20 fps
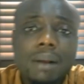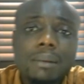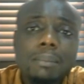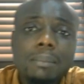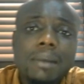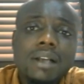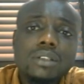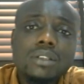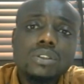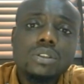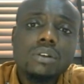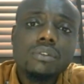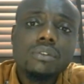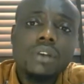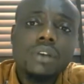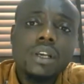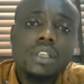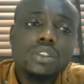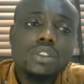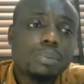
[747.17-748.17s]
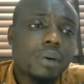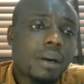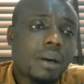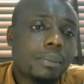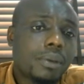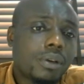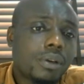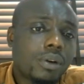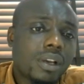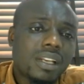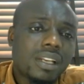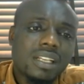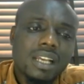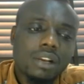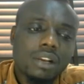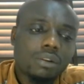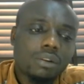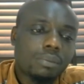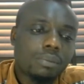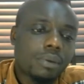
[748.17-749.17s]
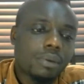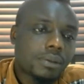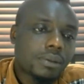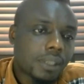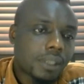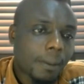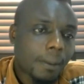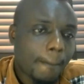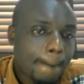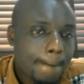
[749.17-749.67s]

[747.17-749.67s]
Microsoft Edge or Prime or any kind of browser.